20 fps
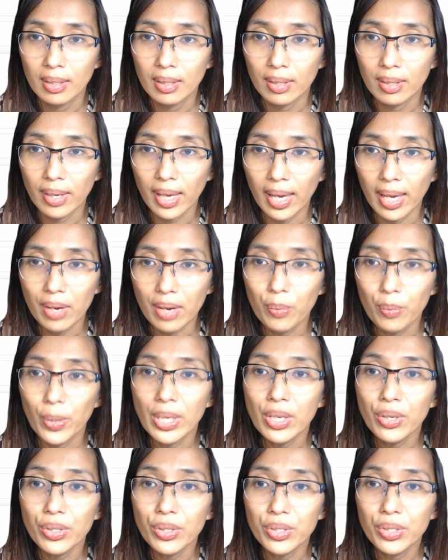okay,
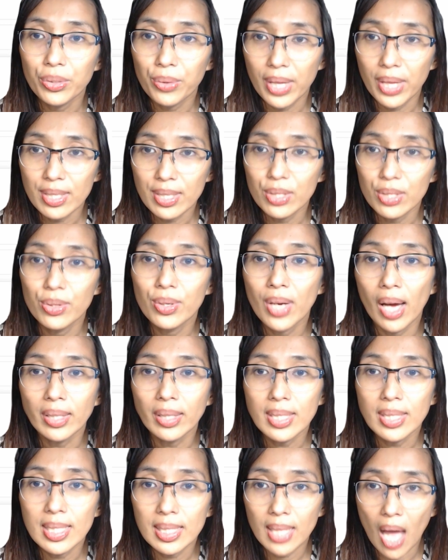when you do this, do
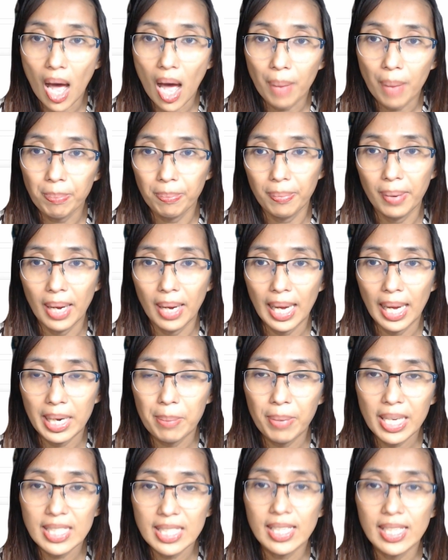not stop at a
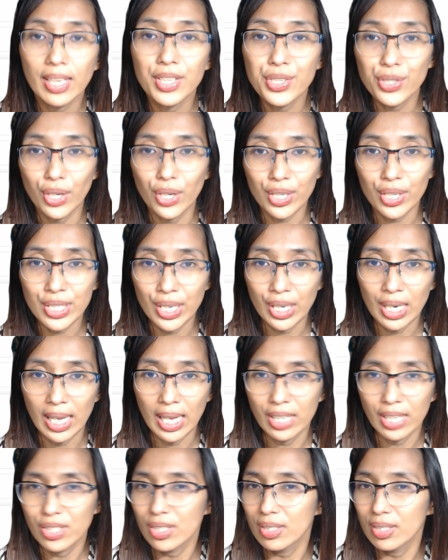basic instruction
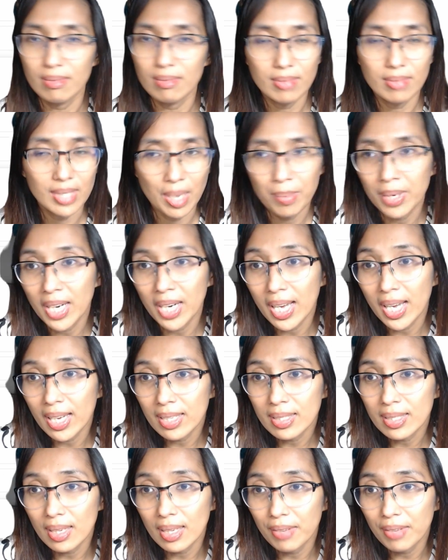like just
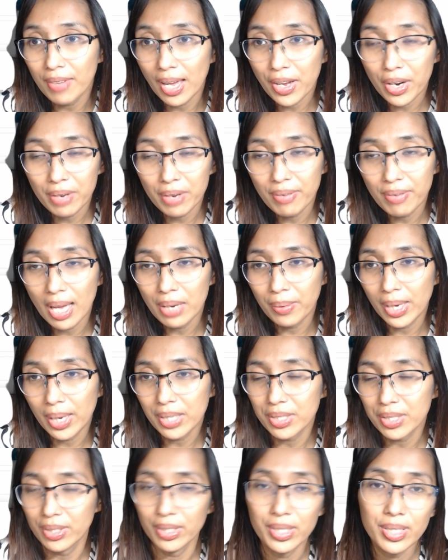summarize your
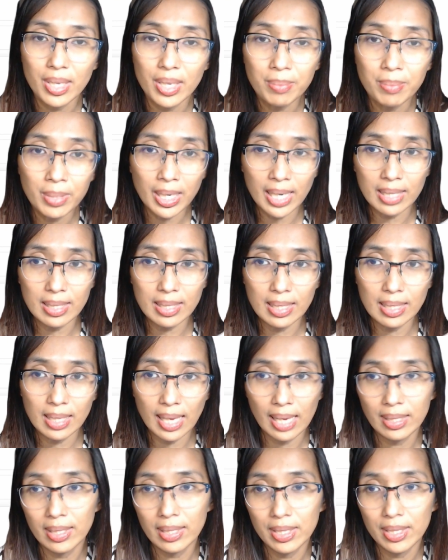evaluation or summarize the
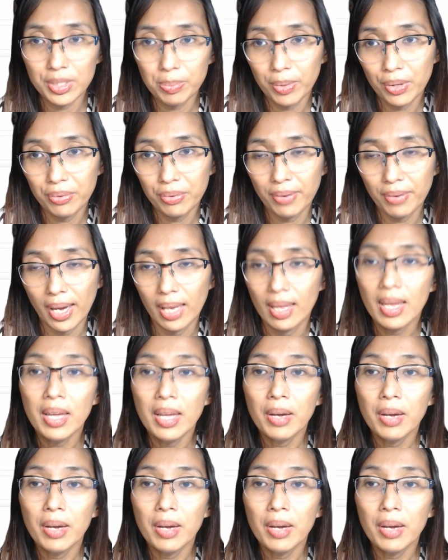candidate's profile,